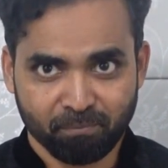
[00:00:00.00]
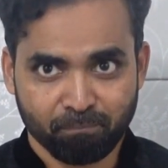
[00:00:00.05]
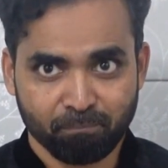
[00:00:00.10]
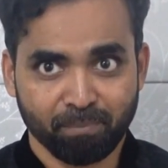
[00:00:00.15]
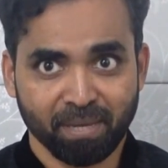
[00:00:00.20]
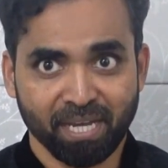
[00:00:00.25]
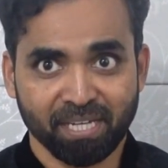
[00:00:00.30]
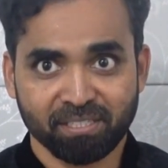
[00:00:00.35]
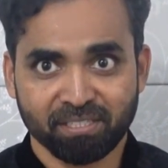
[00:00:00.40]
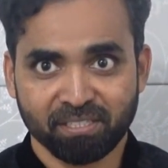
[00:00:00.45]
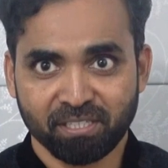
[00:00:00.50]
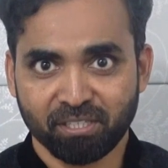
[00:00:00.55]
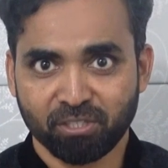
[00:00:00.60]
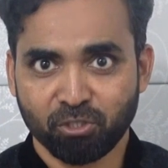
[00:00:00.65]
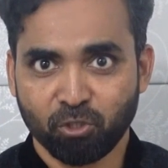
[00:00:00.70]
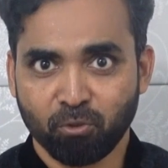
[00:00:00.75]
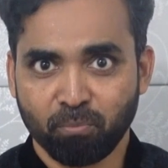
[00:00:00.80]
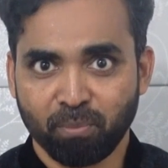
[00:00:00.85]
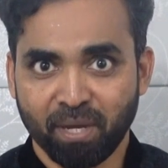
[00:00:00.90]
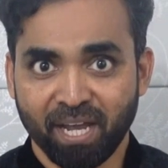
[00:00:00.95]
based in
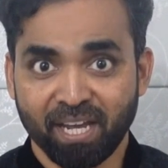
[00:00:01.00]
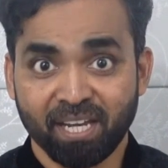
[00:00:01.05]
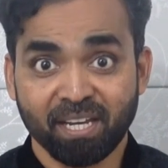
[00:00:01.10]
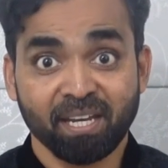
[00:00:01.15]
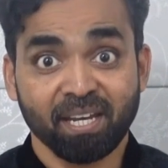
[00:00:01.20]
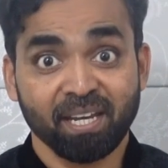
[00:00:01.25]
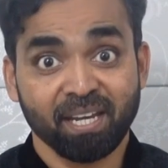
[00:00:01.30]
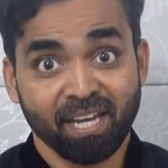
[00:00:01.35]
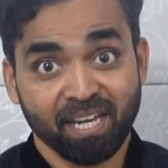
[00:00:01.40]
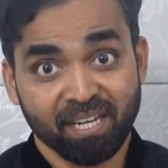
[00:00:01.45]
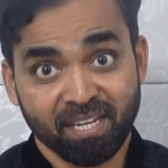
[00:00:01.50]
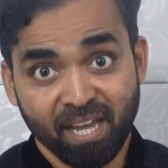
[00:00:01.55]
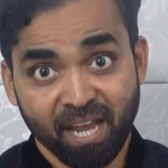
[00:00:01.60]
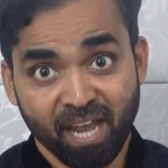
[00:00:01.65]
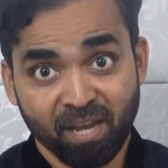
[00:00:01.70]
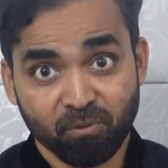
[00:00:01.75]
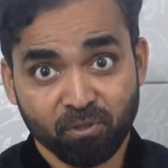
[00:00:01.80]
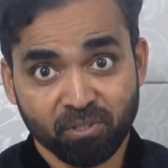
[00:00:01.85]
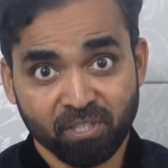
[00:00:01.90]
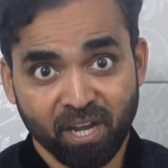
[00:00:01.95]
Dubai and
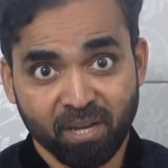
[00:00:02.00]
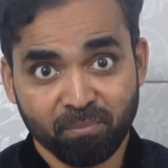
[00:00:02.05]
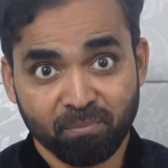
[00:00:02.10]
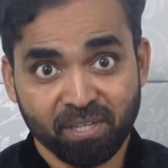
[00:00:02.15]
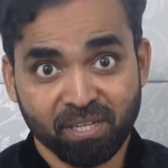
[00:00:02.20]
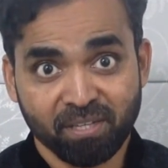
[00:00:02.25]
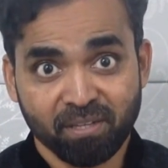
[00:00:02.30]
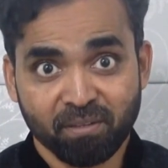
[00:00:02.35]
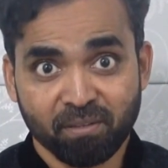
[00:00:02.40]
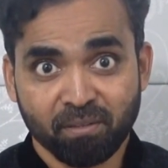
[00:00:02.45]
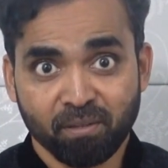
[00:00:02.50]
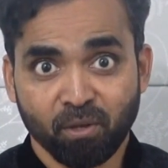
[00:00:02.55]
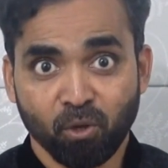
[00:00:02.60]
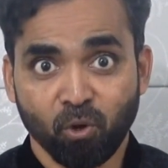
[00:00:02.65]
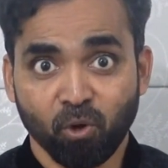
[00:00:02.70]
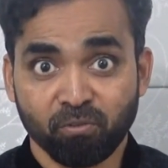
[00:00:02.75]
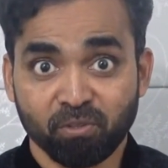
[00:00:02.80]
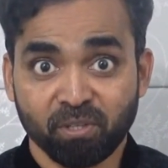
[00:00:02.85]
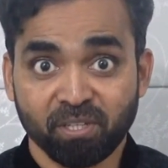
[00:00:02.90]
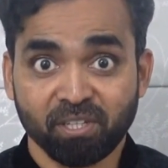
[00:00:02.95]
Abu Dhabi.
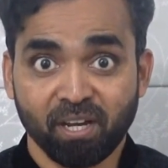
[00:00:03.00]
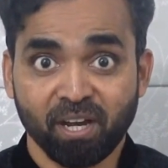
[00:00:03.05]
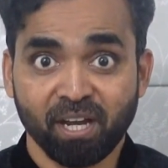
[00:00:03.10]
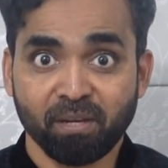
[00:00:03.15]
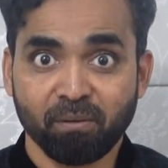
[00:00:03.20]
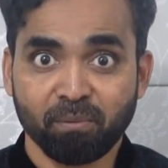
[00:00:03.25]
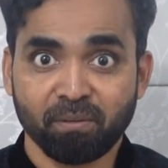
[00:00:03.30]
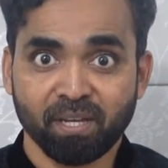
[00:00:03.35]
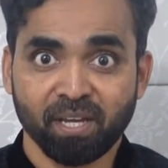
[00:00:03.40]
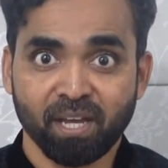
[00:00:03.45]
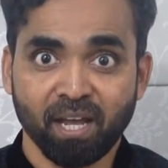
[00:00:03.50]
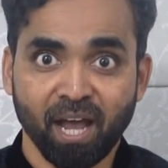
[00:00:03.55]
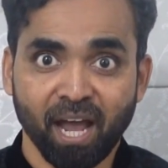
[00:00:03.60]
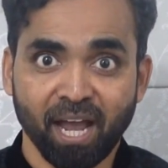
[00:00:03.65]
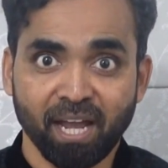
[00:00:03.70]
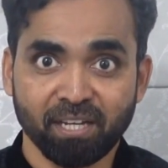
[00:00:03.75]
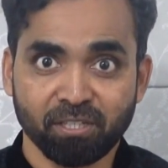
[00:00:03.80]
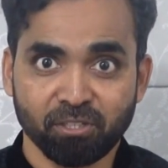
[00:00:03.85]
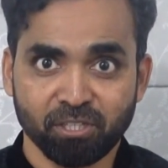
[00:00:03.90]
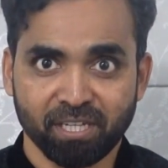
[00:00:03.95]
Over time,
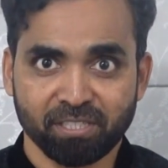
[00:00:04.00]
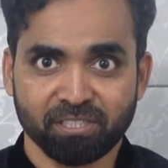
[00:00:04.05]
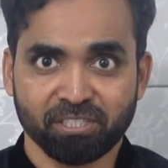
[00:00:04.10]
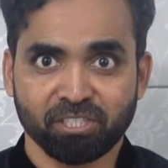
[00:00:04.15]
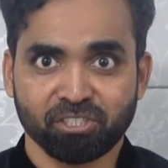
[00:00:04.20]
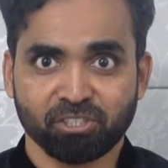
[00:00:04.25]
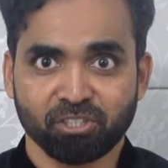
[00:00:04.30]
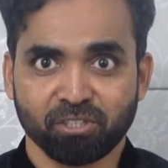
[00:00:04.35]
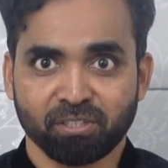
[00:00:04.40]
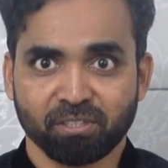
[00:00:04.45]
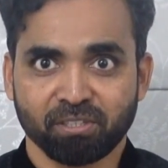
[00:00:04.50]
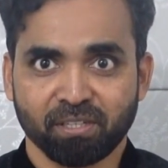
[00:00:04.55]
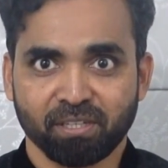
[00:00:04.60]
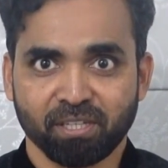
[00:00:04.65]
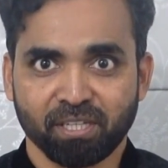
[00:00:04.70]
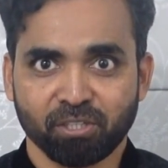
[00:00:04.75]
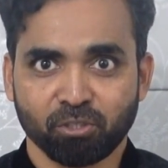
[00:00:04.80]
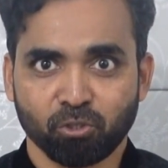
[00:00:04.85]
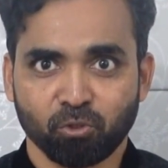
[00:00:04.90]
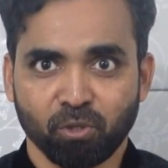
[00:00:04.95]
I transitioned
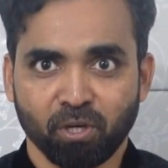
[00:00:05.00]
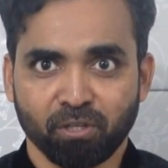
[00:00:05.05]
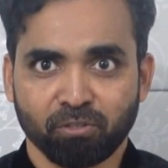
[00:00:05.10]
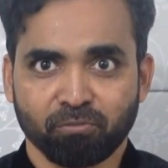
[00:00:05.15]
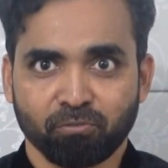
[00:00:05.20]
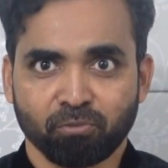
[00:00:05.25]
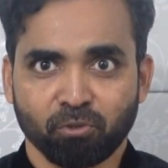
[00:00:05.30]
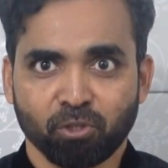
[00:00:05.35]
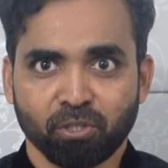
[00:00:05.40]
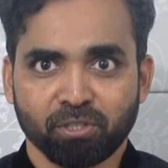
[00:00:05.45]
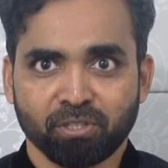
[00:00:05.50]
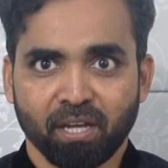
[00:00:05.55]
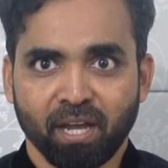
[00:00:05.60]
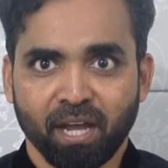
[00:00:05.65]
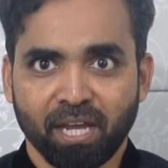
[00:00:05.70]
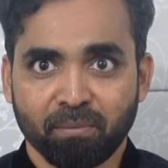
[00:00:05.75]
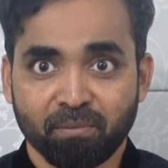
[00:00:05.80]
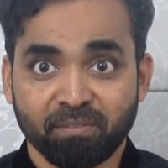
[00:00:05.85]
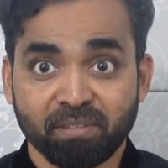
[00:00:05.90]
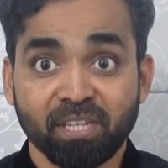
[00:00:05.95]
into a
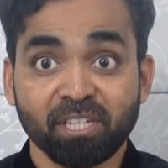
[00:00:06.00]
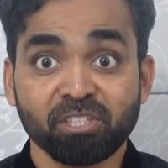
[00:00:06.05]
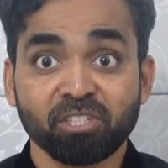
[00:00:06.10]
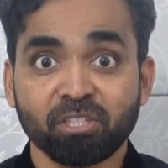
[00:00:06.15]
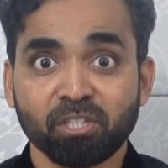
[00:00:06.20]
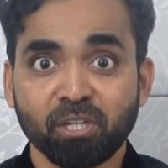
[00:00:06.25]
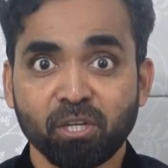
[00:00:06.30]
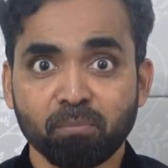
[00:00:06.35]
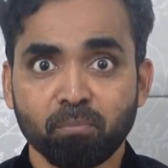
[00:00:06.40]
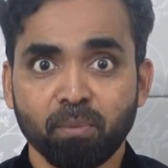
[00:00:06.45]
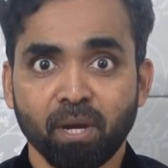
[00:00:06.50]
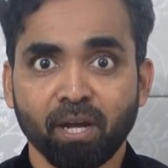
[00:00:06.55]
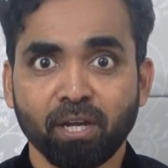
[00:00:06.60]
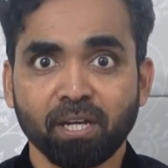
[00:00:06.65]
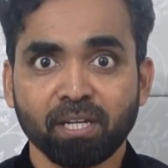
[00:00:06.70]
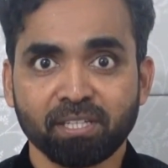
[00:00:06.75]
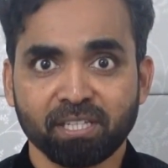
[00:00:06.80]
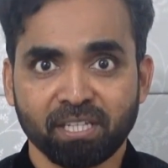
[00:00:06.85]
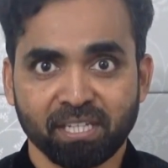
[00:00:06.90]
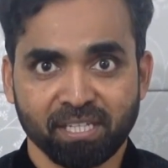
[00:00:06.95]
full-time digital
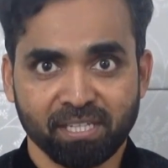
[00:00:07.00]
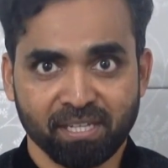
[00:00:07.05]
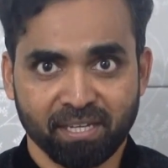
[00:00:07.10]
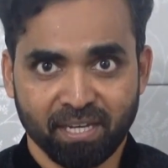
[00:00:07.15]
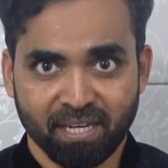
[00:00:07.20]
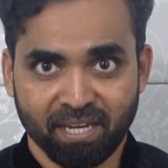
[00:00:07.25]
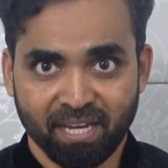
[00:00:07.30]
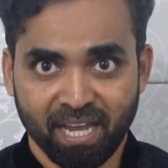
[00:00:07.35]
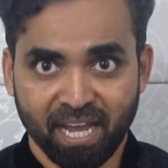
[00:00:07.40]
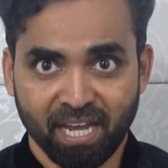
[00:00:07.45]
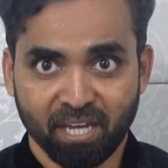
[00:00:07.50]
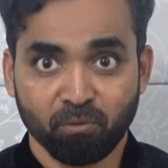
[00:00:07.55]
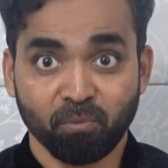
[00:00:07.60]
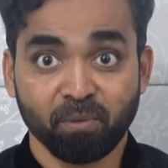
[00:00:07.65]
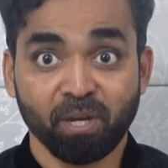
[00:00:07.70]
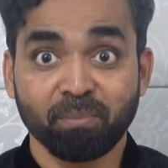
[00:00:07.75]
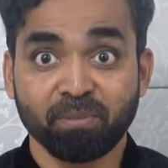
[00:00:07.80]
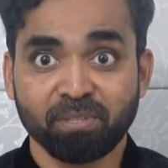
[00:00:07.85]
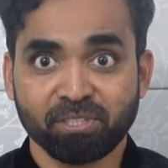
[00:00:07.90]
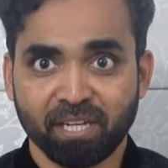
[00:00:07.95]
marketing and
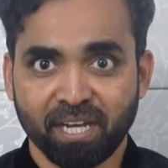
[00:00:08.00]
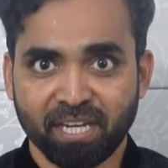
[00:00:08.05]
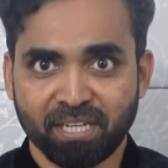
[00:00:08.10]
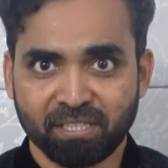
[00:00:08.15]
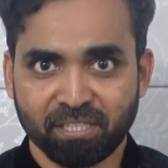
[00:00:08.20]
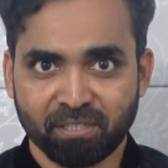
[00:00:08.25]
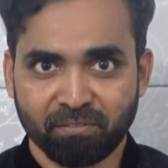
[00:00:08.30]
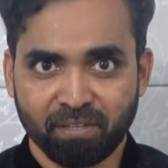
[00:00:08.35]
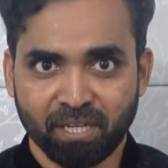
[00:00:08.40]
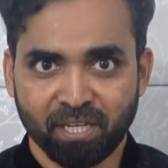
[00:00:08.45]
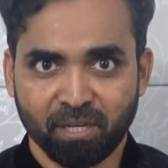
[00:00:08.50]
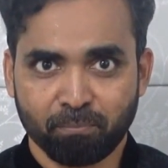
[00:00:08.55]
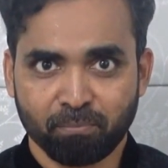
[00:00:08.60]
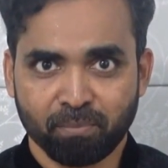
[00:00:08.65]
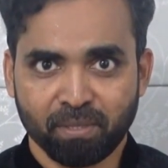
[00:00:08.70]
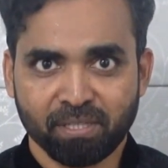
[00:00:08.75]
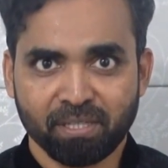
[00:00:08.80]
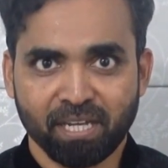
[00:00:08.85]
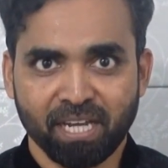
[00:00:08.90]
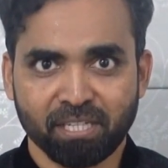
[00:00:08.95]
website
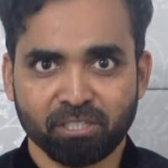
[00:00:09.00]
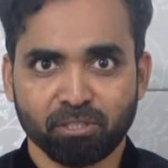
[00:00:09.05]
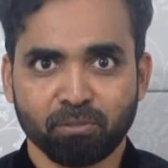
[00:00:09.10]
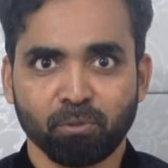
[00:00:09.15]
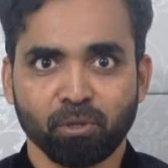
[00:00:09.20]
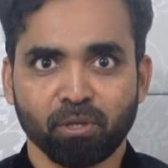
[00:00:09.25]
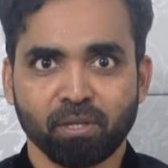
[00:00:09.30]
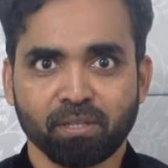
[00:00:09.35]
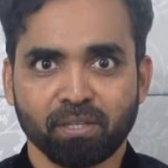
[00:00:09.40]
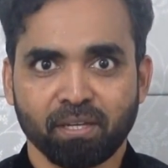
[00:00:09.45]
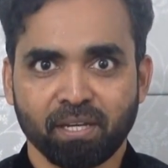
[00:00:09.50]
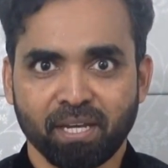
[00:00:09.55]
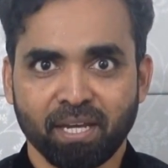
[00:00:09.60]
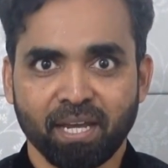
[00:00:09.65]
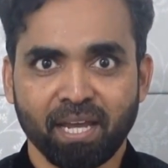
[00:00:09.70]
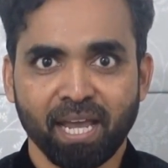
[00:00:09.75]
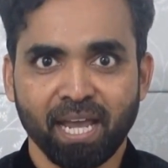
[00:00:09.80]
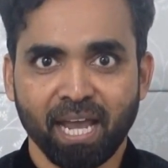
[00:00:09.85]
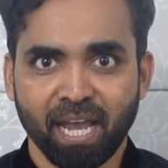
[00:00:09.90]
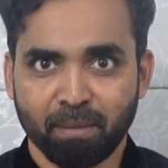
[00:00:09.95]
development expert,
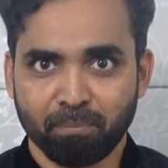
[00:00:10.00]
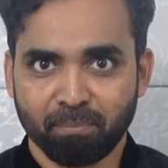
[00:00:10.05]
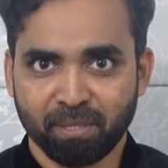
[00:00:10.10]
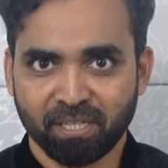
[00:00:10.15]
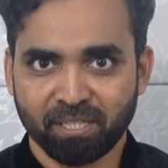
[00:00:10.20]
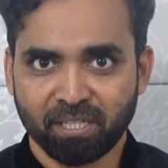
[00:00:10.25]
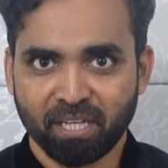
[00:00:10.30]
helping